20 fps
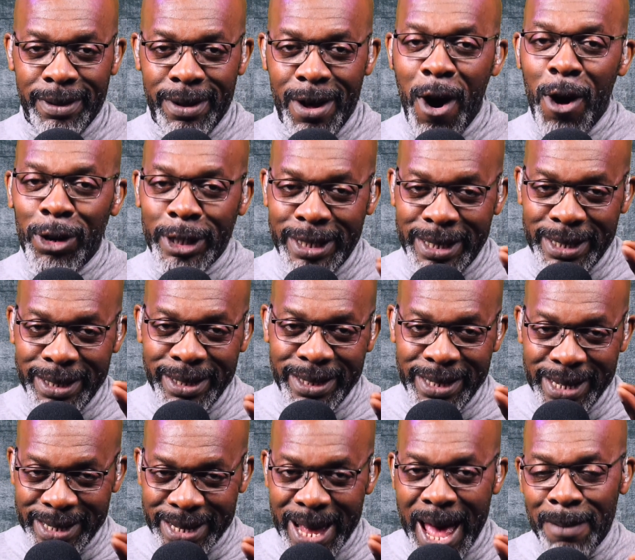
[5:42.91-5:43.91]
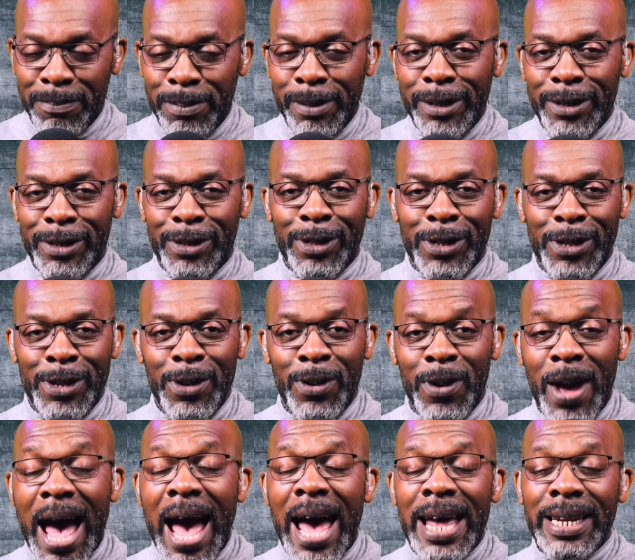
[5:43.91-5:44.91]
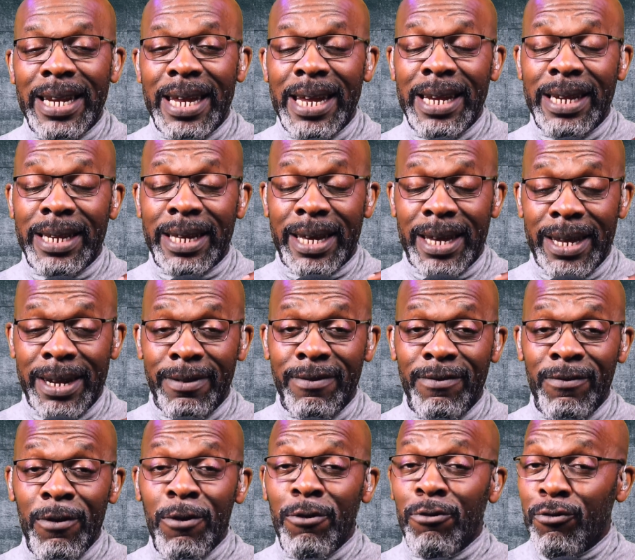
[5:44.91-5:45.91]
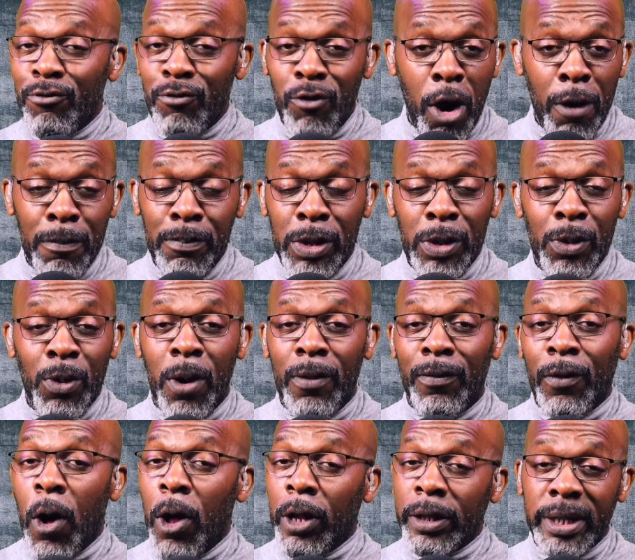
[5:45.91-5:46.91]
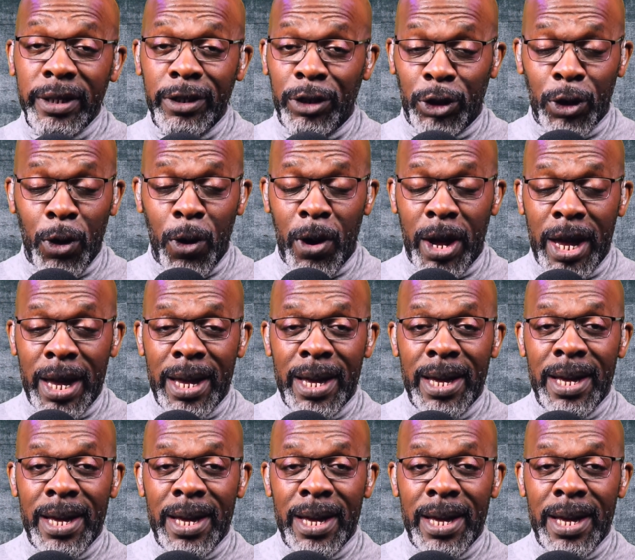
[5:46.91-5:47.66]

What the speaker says: until this happens to you, and it can rob you of all the joy